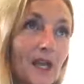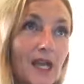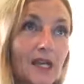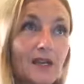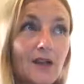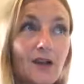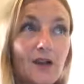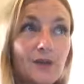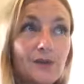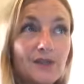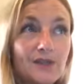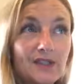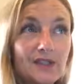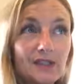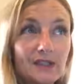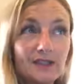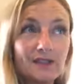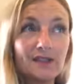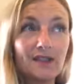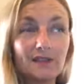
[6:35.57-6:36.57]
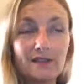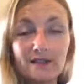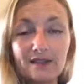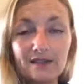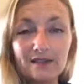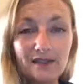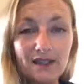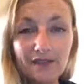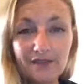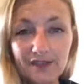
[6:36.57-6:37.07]
and I was just
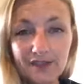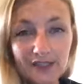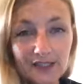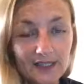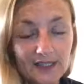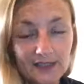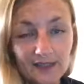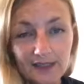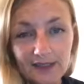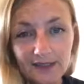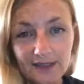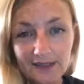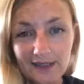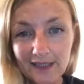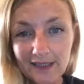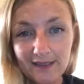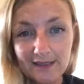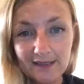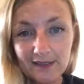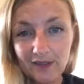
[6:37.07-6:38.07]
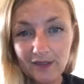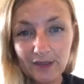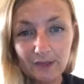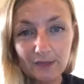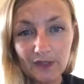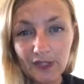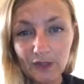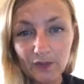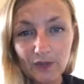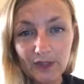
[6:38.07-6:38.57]
as devastated the second
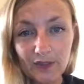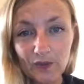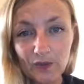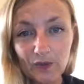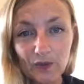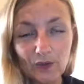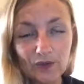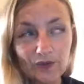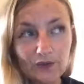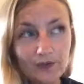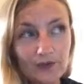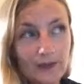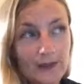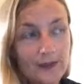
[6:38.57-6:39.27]
time he went off